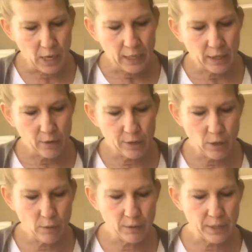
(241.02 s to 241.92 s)
Now
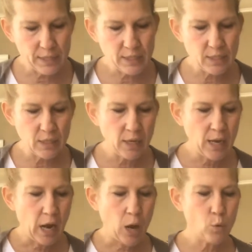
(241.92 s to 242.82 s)
notice
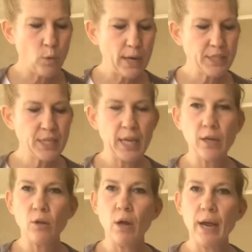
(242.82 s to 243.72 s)
a
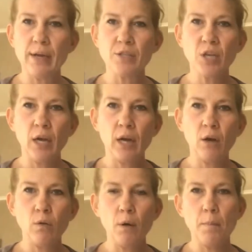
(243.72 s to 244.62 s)
rectangle has
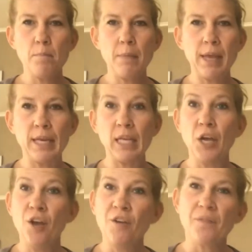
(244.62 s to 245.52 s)
how many
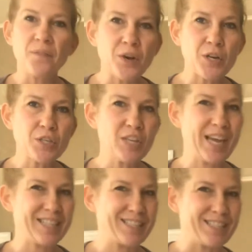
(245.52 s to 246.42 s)

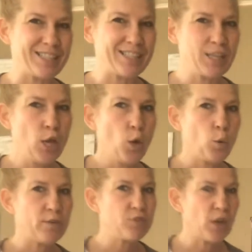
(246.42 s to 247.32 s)
vertexes?
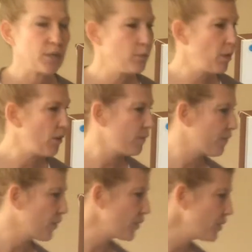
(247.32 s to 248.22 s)
We've talked about
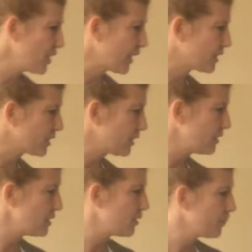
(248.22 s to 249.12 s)

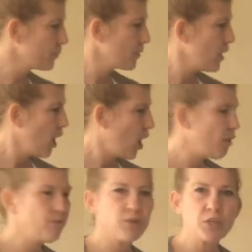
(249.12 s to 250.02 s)
vertexes.
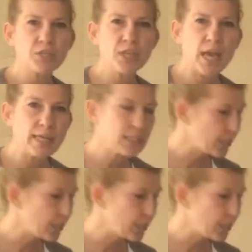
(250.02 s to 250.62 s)
A vertex